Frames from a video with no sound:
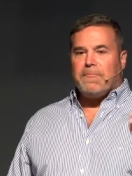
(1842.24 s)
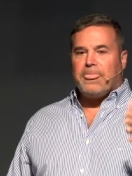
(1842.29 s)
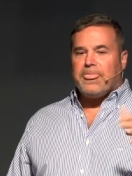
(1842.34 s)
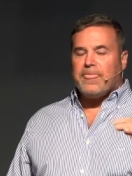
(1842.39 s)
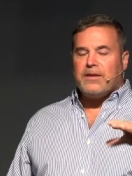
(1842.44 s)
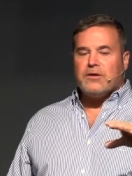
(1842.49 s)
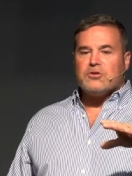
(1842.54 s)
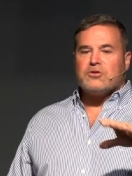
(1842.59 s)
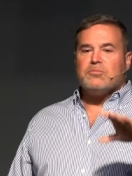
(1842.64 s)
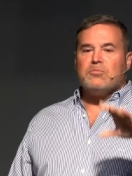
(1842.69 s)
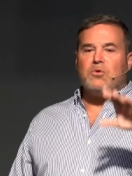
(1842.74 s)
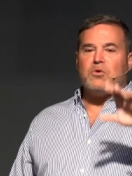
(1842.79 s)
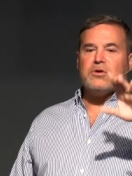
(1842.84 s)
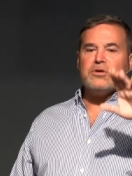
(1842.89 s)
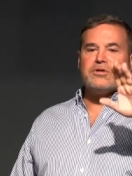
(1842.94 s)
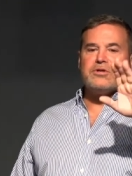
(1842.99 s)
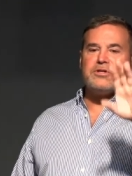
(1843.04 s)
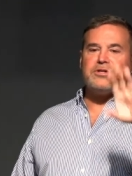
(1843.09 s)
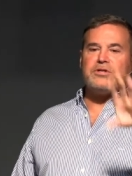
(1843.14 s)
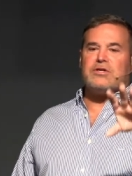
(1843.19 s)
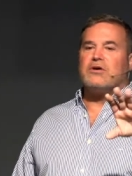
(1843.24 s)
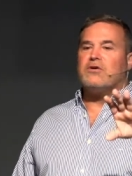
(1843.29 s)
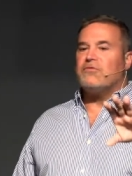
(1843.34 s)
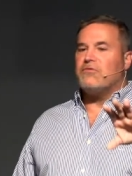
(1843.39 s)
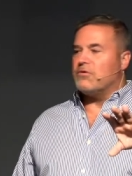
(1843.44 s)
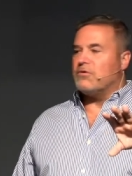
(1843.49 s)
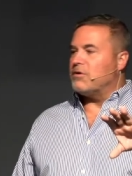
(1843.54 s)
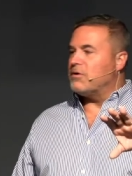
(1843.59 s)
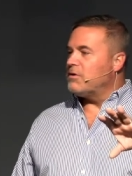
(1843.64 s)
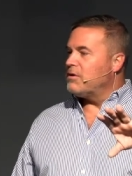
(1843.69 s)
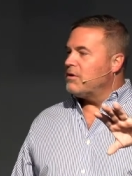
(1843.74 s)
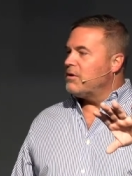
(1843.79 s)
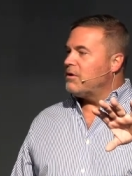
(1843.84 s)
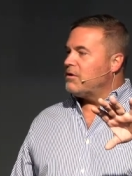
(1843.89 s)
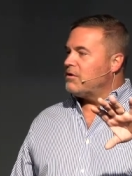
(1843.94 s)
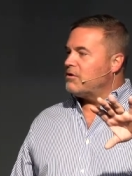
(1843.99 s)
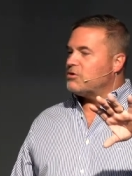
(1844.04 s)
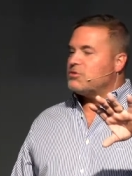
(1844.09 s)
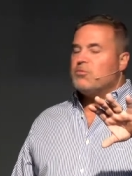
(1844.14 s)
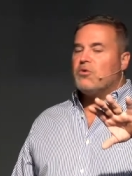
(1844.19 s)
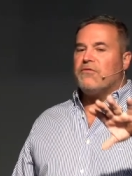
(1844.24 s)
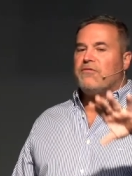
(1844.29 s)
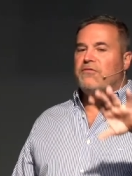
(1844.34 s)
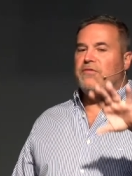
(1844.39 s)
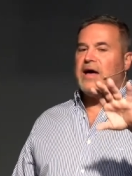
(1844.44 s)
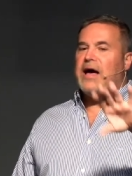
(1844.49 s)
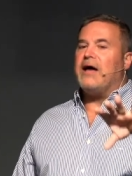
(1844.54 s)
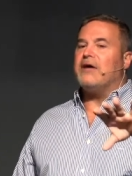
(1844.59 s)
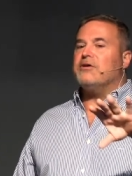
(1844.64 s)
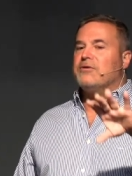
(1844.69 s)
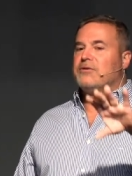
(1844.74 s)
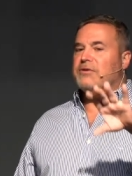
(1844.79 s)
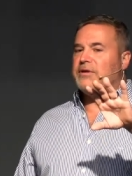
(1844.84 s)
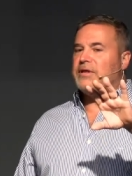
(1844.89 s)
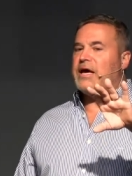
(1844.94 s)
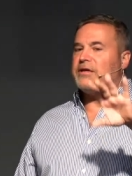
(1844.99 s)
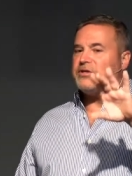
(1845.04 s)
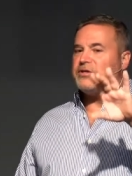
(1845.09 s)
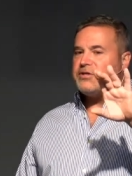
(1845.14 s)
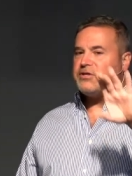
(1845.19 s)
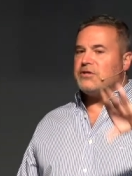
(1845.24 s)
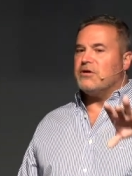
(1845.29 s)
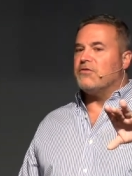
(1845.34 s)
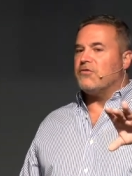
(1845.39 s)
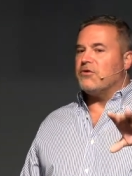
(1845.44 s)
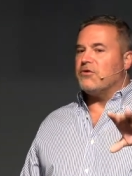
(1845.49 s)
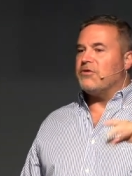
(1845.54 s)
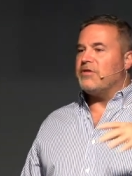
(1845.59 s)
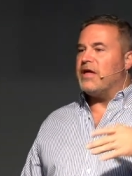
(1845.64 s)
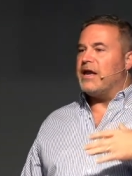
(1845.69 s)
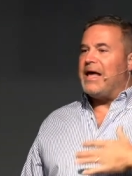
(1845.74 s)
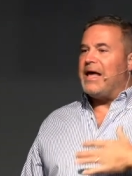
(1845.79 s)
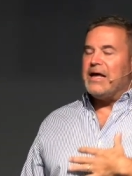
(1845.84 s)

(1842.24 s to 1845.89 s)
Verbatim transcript: there's more silver, there's more value to that silver than